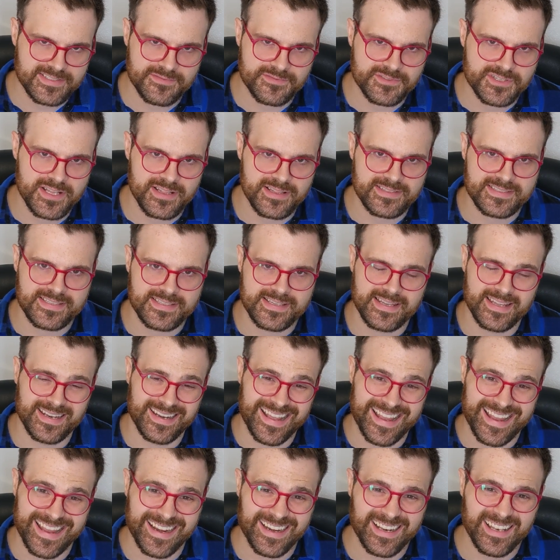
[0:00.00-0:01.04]
of jealousy
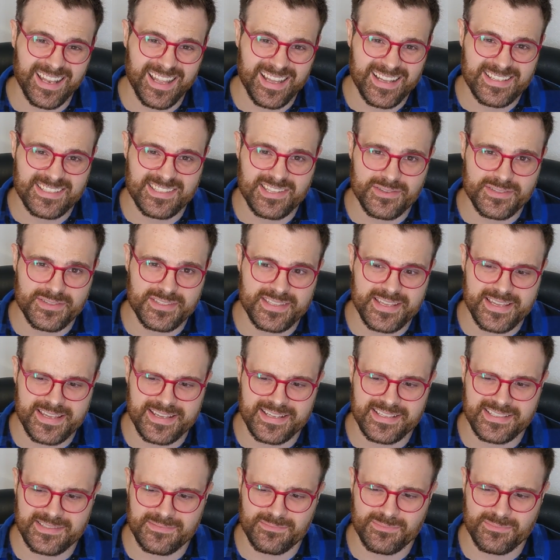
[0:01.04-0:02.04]
and analyze those things,